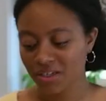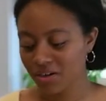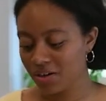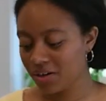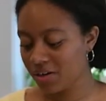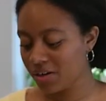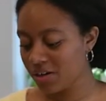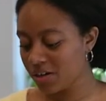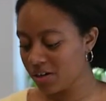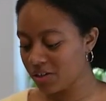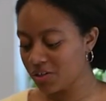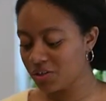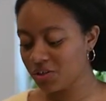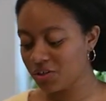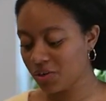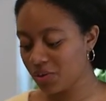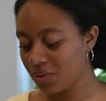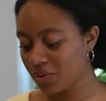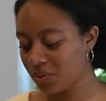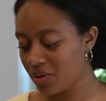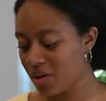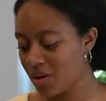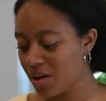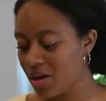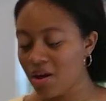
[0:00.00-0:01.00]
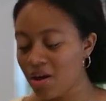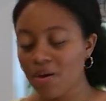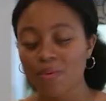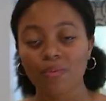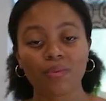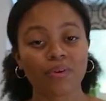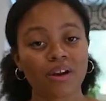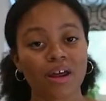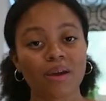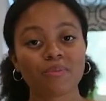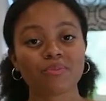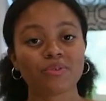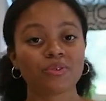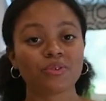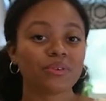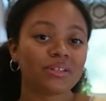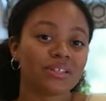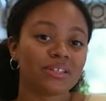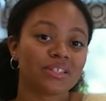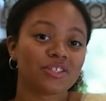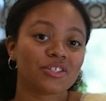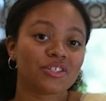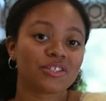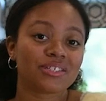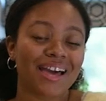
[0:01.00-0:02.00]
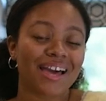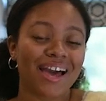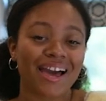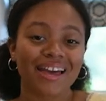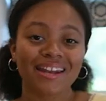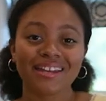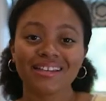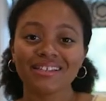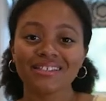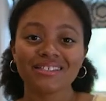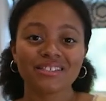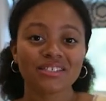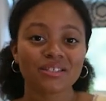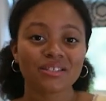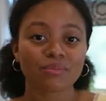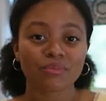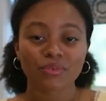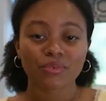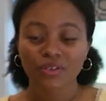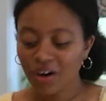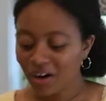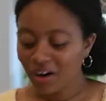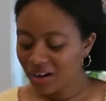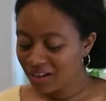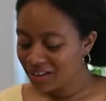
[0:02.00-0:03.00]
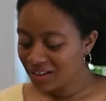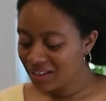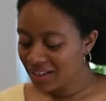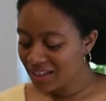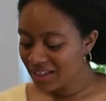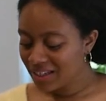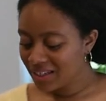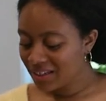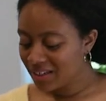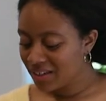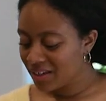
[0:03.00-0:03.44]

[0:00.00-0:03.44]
And so what I'm doing is just adding some garlic,